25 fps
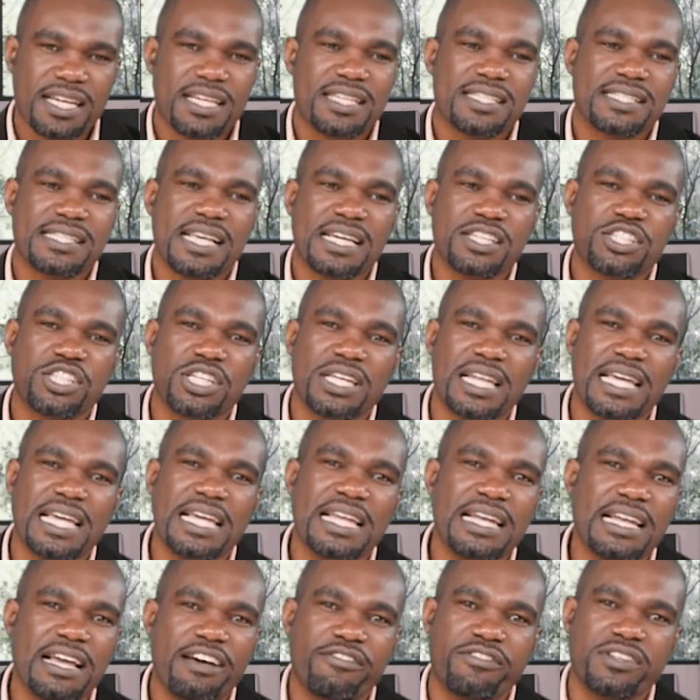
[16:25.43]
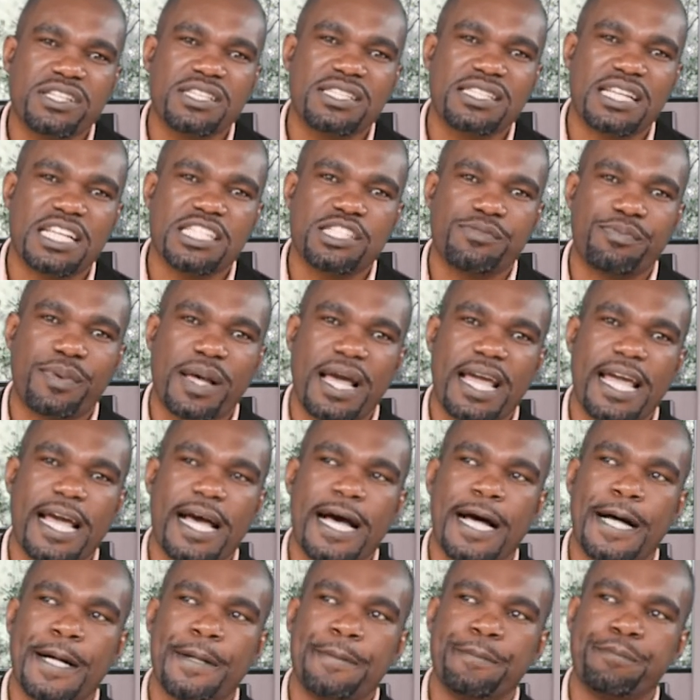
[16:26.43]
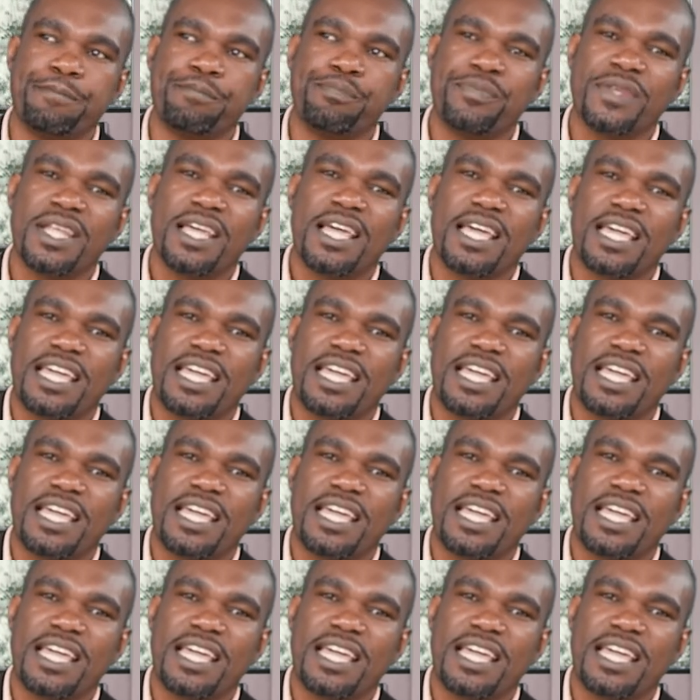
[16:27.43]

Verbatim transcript: Section 11 starts by um,